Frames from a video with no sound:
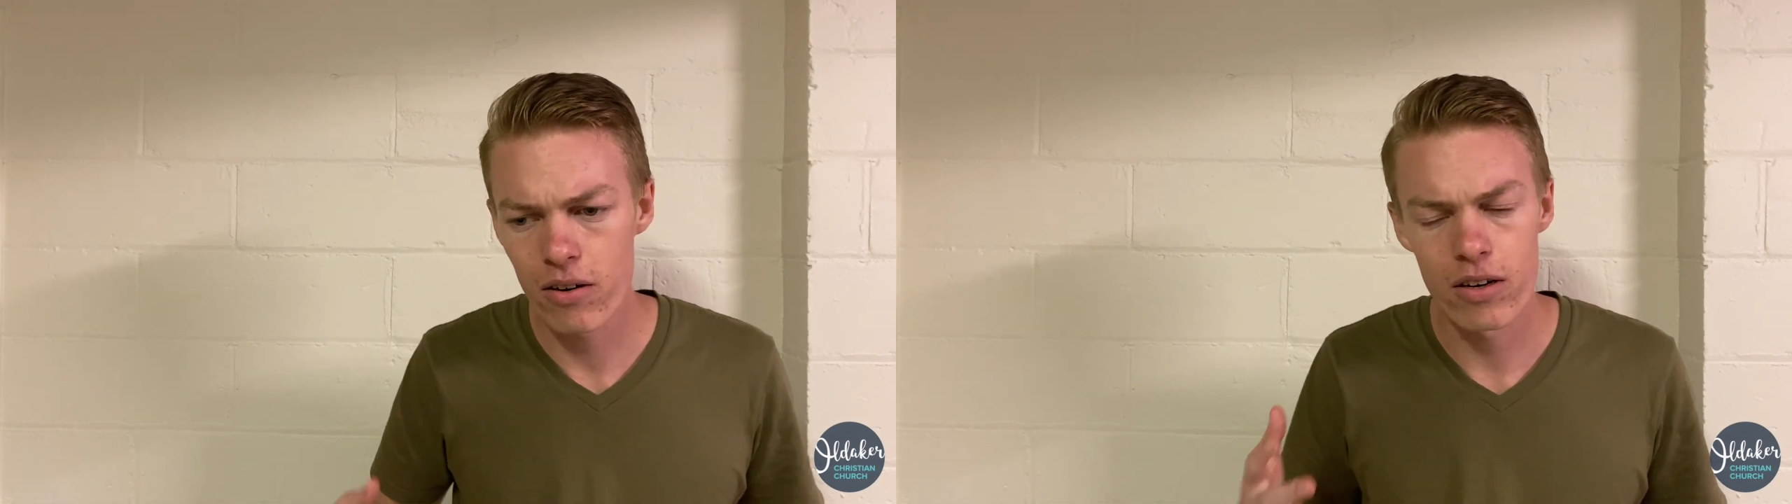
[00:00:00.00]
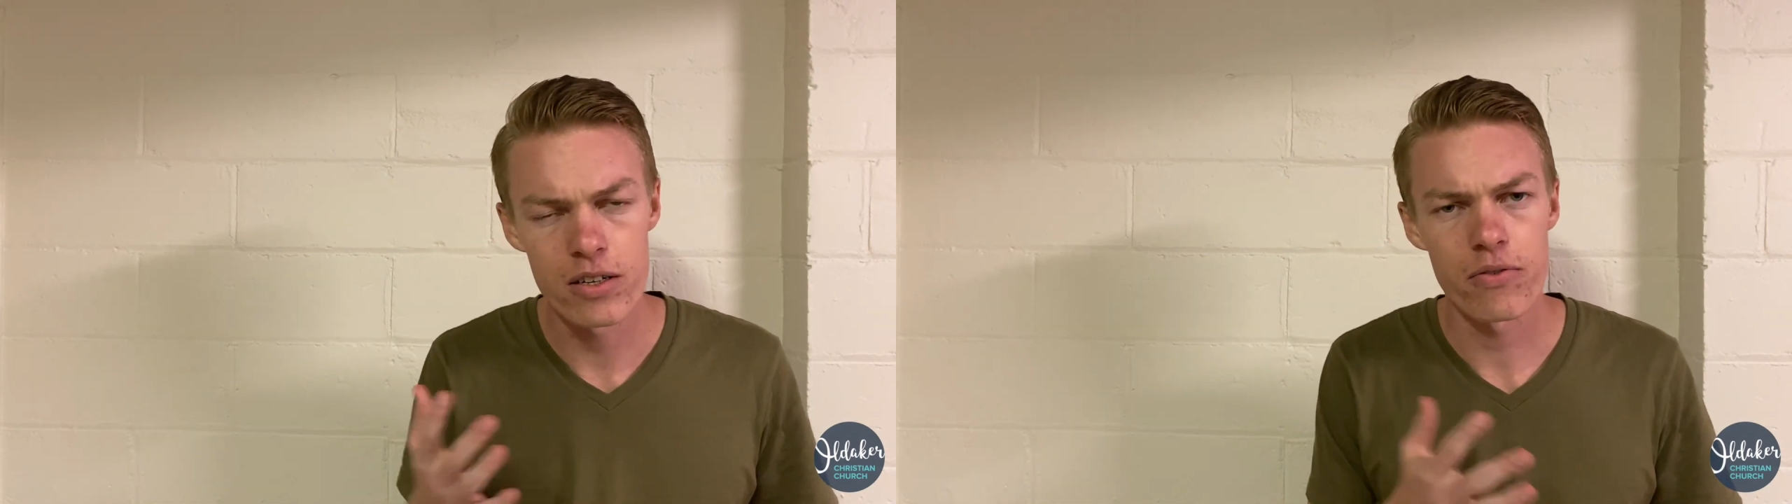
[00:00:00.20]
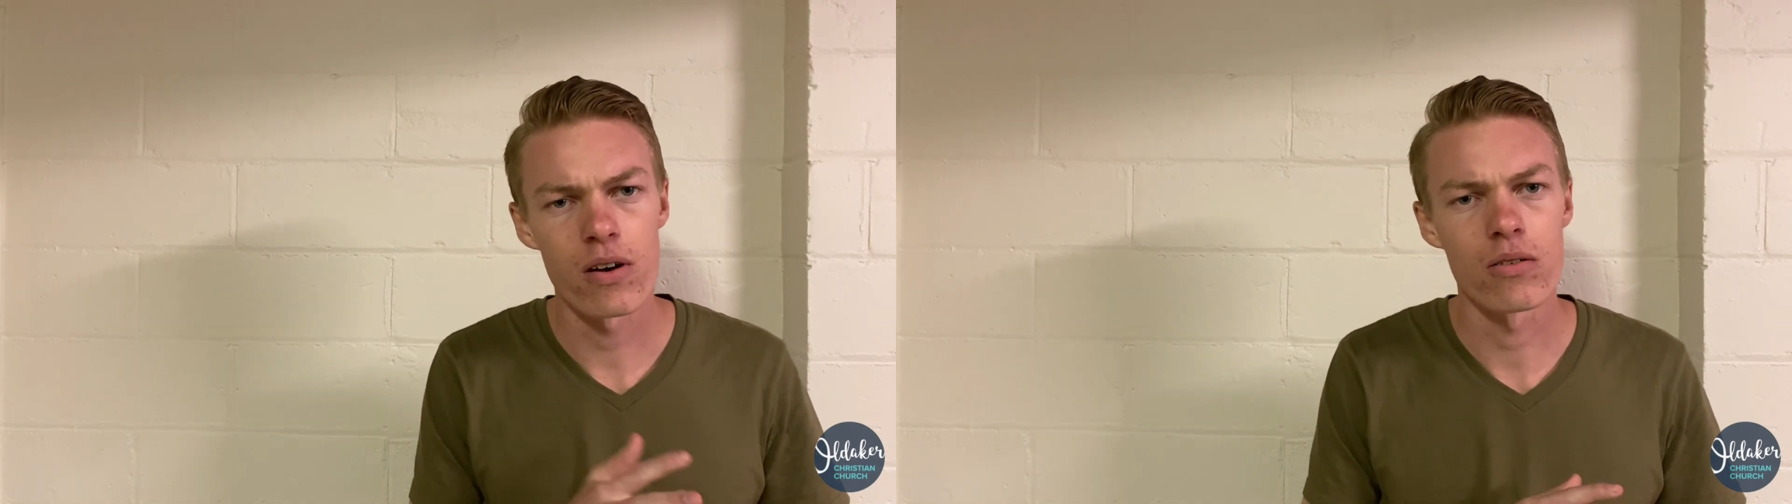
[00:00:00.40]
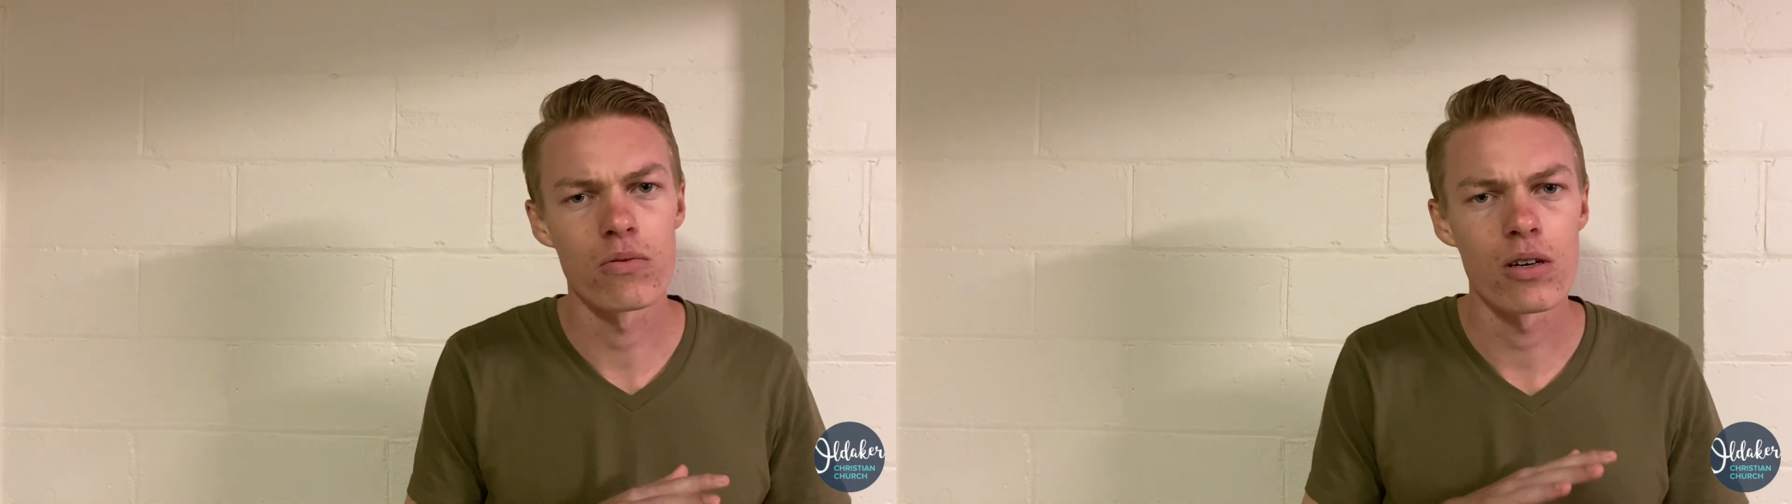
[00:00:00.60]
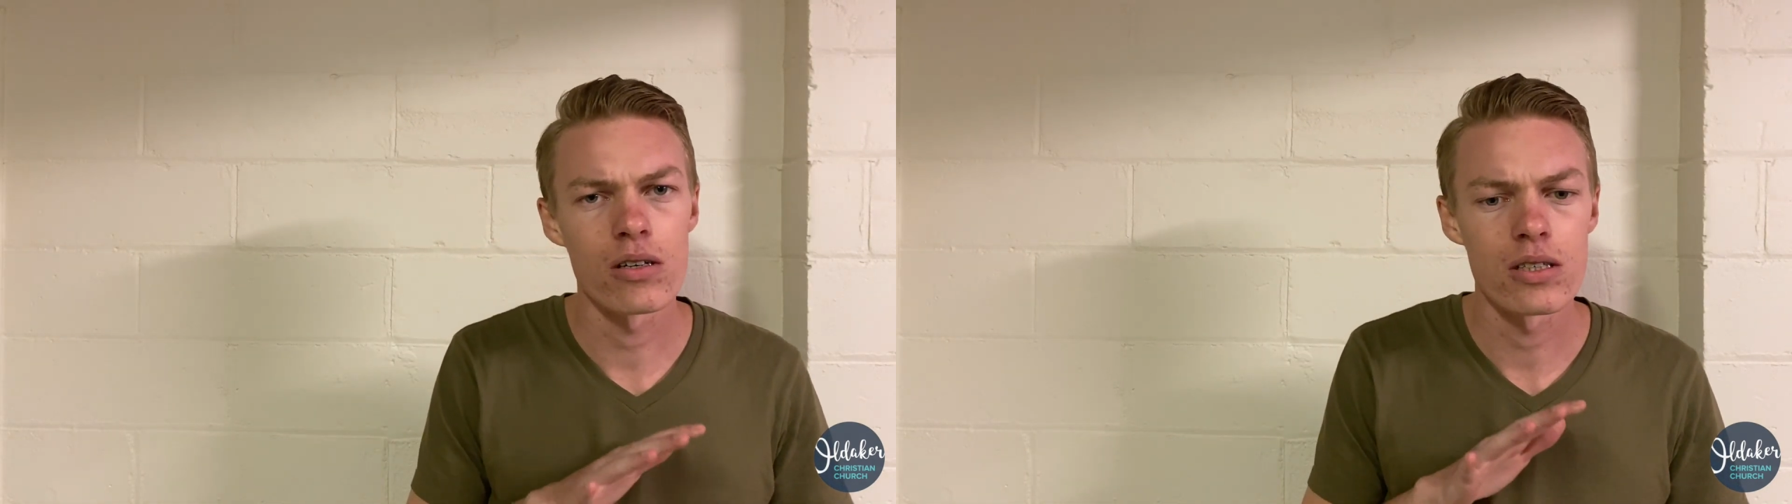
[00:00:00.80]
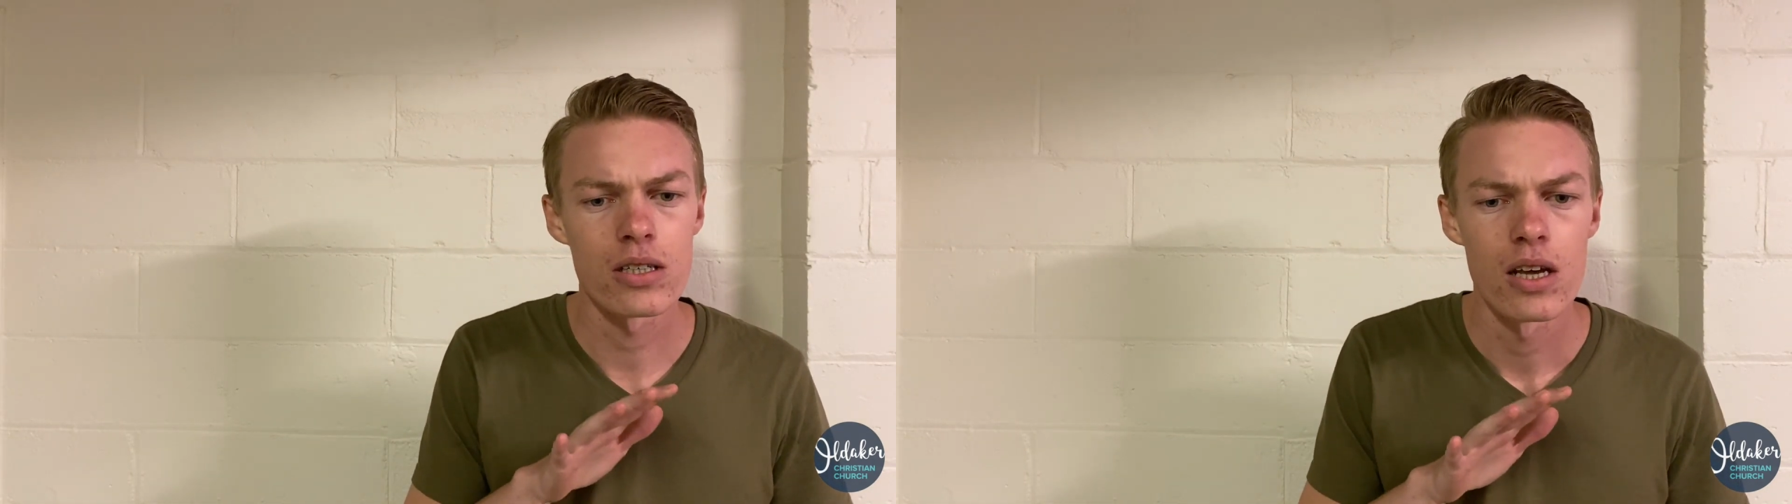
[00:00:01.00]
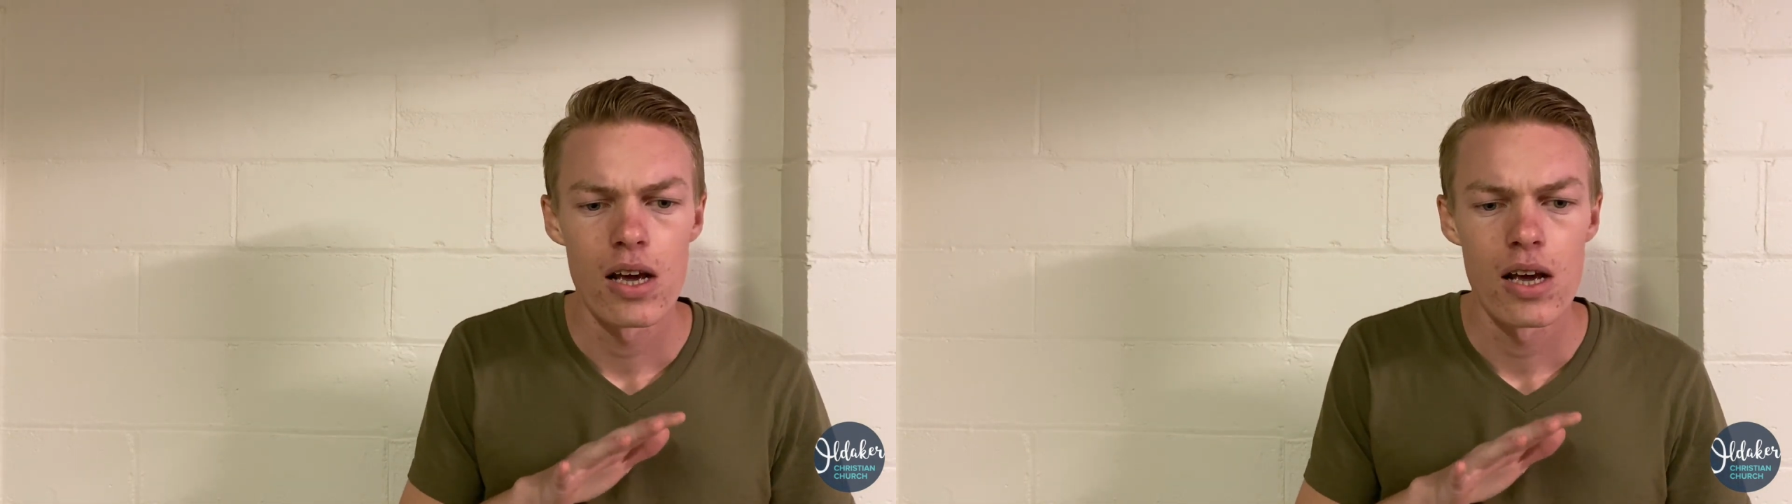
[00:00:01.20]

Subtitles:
in his final words,